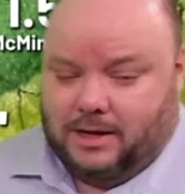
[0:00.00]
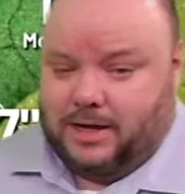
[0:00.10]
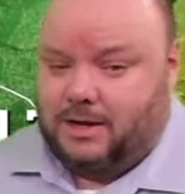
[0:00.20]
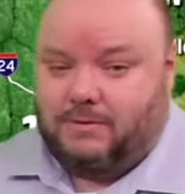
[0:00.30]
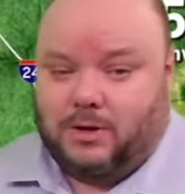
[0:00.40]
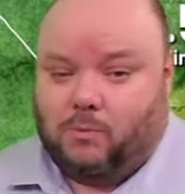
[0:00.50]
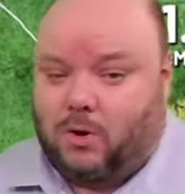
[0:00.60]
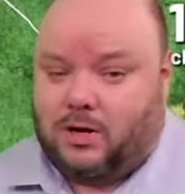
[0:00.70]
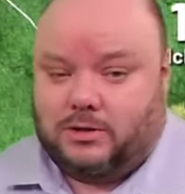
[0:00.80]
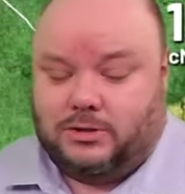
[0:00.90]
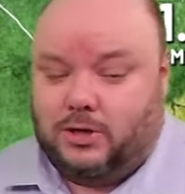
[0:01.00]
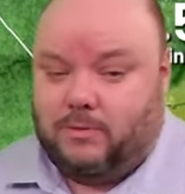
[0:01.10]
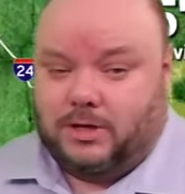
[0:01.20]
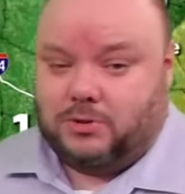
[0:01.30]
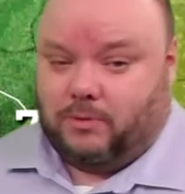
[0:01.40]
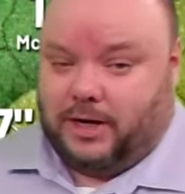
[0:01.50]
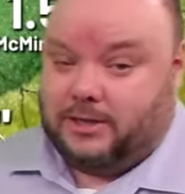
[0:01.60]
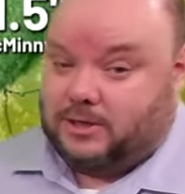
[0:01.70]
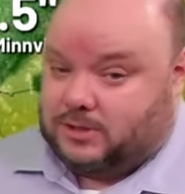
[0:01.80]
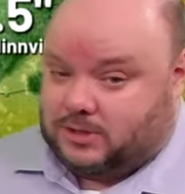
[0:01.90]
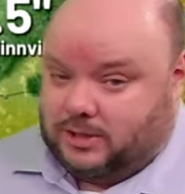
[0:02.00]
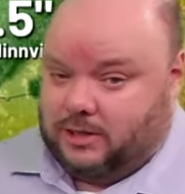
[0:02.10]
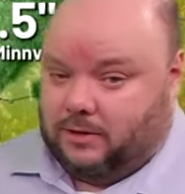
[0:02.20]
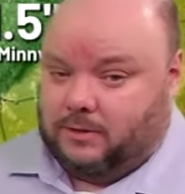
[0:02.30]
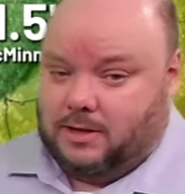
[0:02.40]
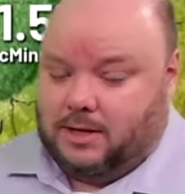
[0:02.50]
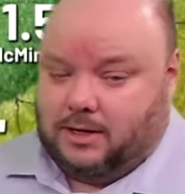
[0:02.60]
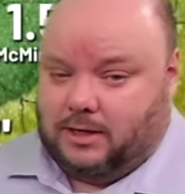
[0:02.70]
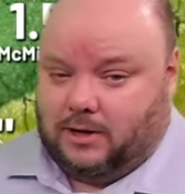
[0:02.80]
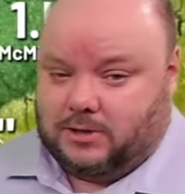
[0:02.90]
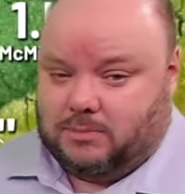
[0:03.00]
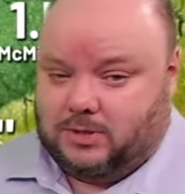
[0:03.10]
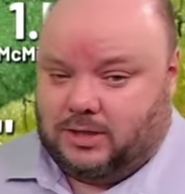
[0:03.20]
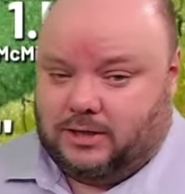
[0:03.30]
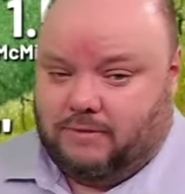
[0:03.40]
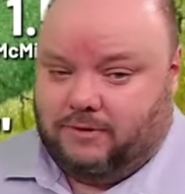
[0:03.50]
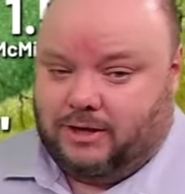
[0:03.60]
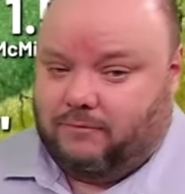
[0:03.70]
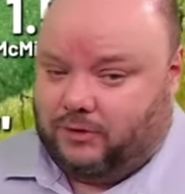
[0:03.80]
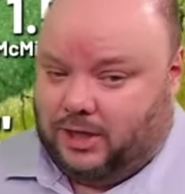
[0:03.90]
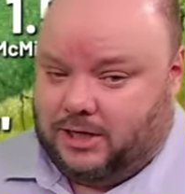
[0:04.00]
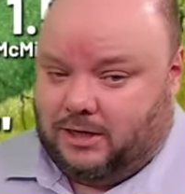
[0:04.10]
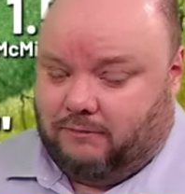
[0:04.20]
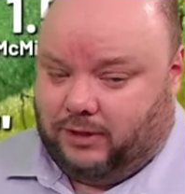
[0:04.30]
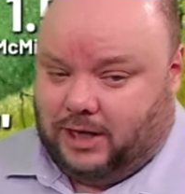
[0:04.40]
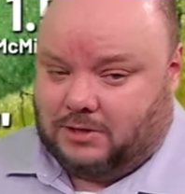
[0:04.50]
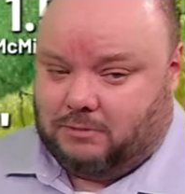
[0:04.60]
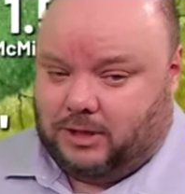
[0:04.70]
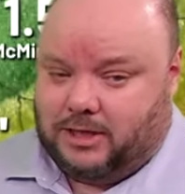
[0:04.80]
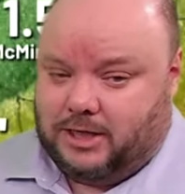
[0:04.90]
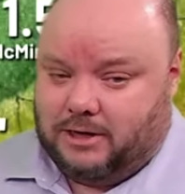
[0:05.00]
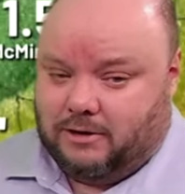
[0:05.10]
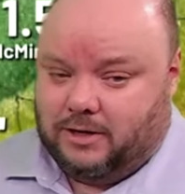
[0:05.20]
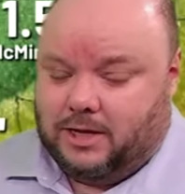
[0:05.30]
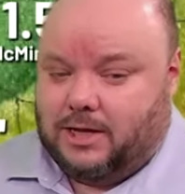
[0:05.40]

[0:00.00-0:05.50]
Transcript: Even a one or two inch rain could still cause some significant flooding and flash flooding here.